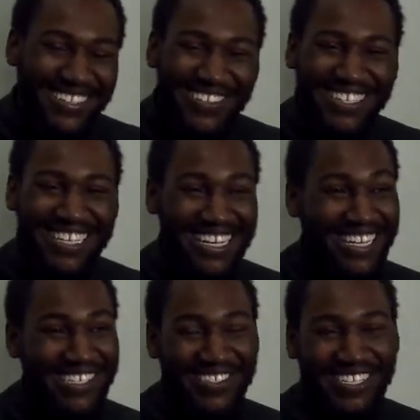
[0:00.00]
The only thing
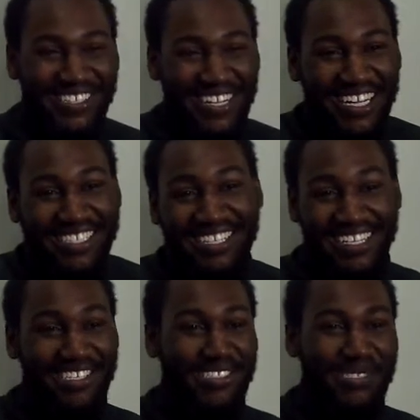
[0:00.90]
I do is
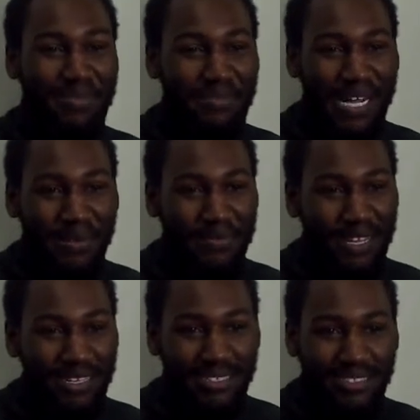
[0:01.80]
I talk to my mom
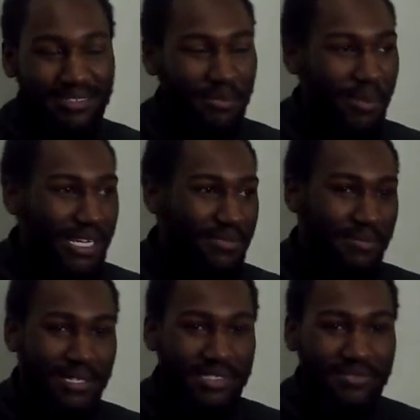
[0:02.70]
about it. My mom's
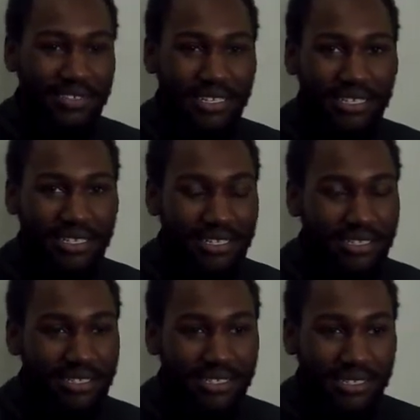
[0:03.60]
my best friend.
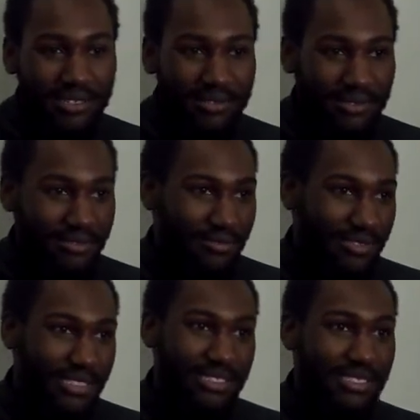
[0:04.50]

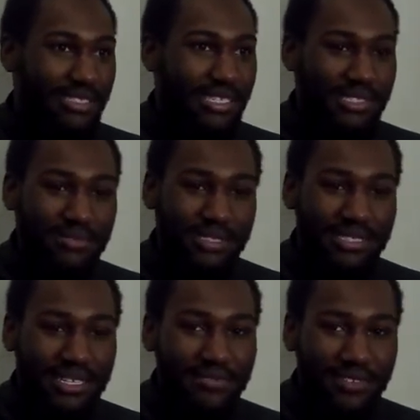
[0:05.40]
She just tells me to
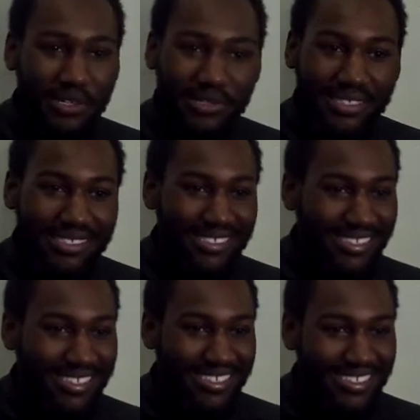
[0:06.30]
stay focused.
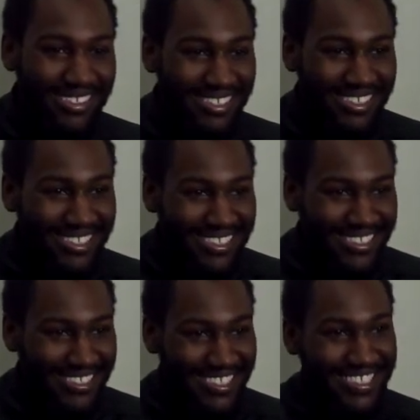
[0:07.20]

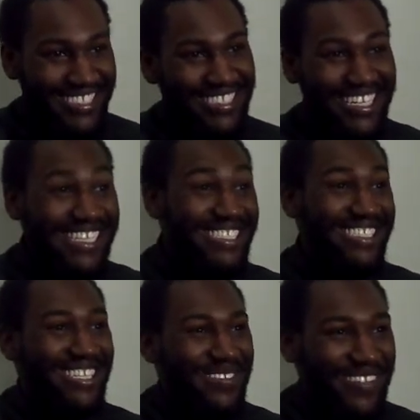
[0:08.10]
She
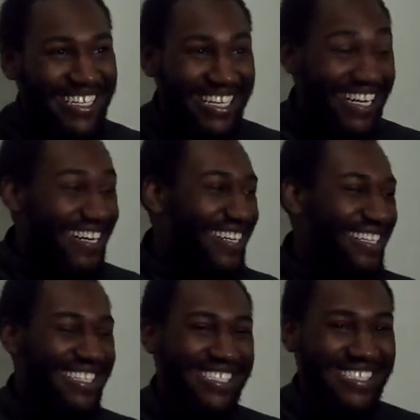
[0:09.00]
actually told me to get a
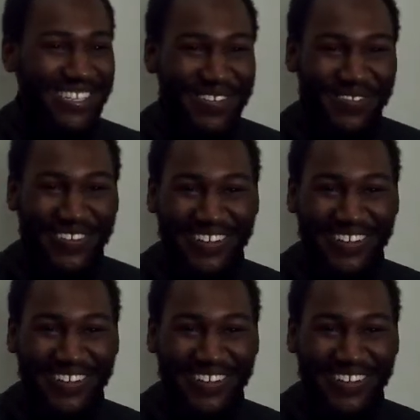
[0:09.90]
haircut and stuff.